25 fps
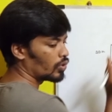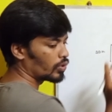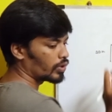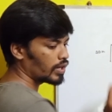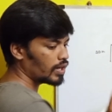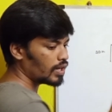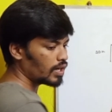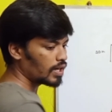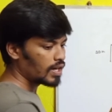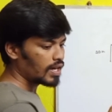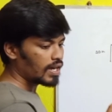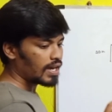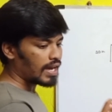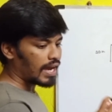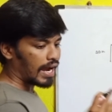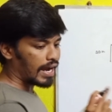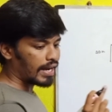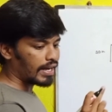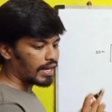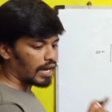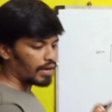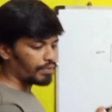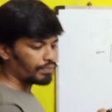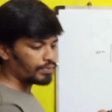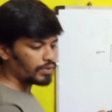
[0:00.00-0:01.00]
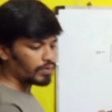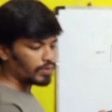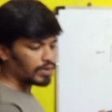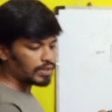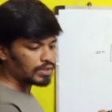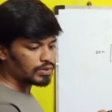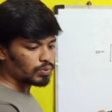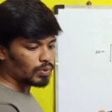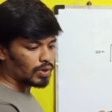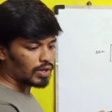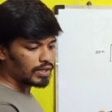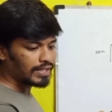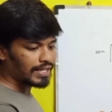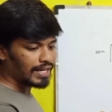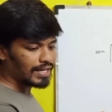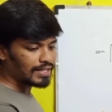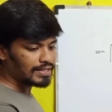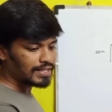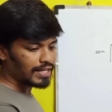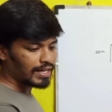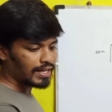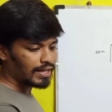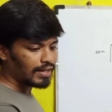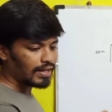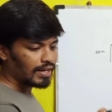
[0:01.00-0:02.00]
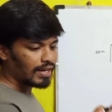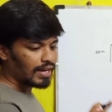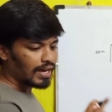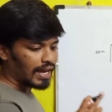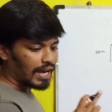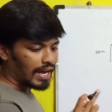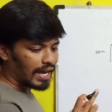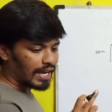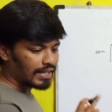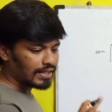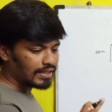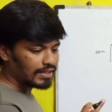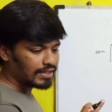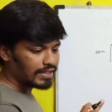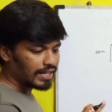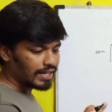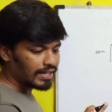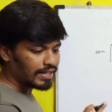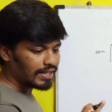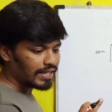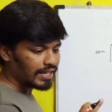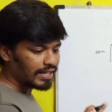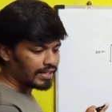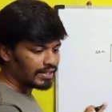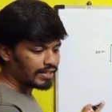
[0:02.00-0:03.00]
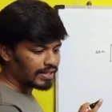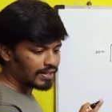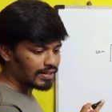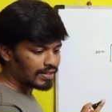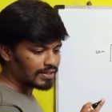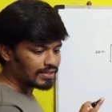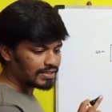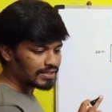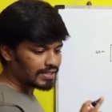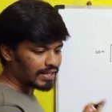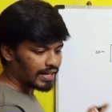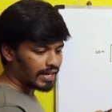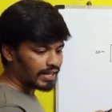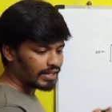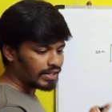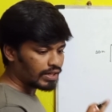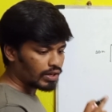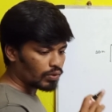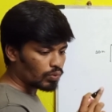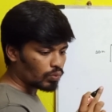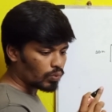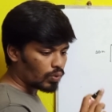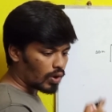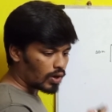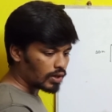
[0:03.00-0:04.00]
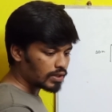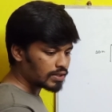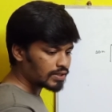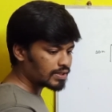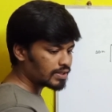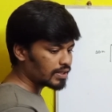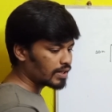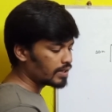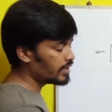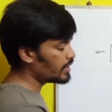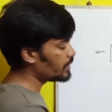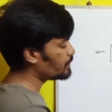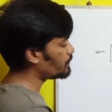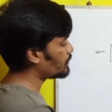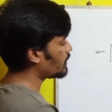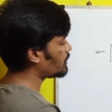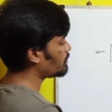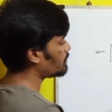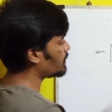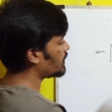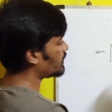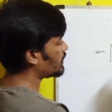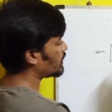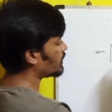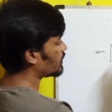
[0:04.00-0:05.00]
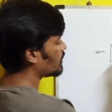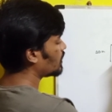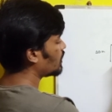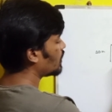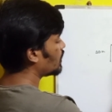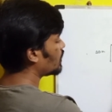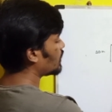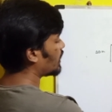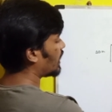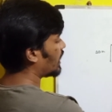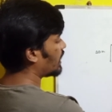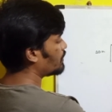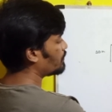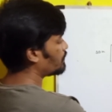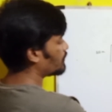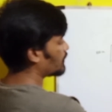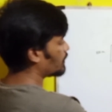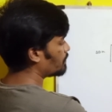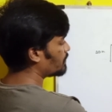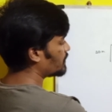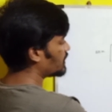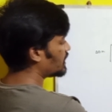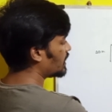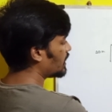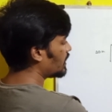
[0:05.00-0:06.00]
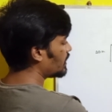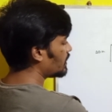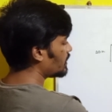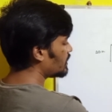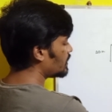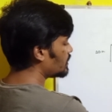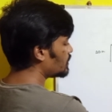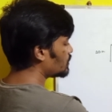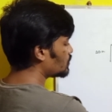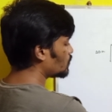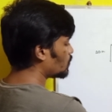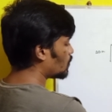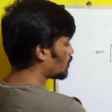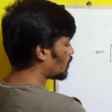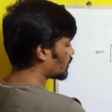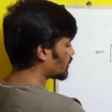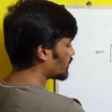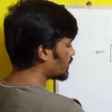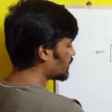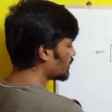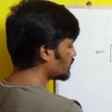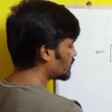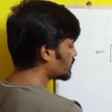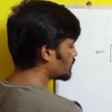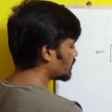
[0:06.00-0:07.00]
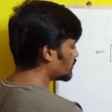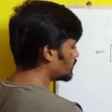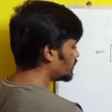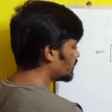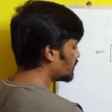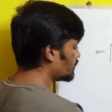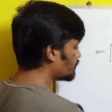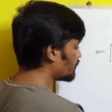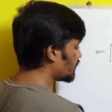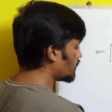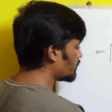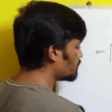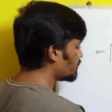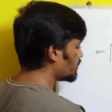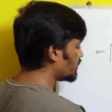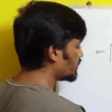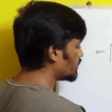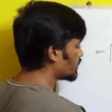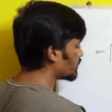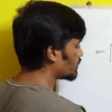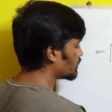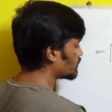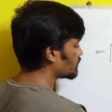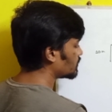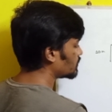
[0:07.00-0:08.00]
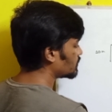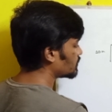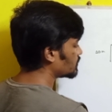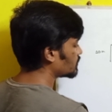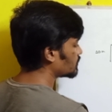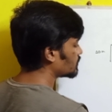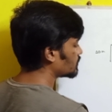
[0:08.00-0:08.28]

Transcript: Okay, and afterwards what they are saying, and then he turns right and walks 35 meter, and from here he is walking 35 meter.